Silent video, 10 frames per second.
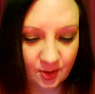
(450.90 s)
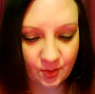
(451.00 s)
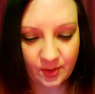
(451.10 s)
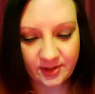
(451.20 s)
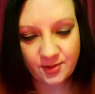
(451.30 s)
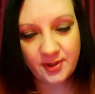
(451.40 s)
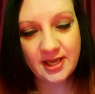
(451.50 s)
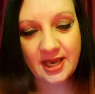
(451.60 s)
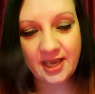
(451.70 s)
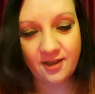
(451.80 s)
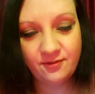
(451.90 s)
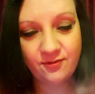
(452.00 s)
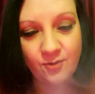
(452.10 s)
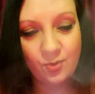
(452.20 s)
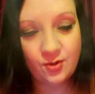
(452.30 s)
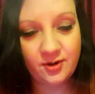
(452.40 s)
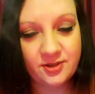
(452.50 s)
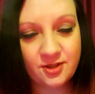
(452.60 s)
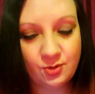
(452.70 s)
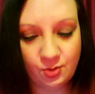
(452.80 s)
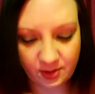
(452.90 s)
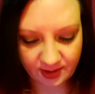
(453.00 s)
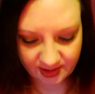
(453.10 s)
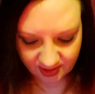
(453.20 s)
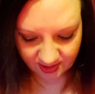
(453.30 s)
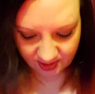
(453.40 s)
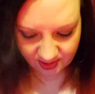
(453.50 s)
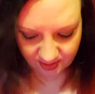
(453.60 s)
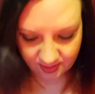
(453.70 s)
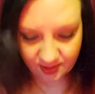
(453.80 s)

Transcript: What do we have for Taurus?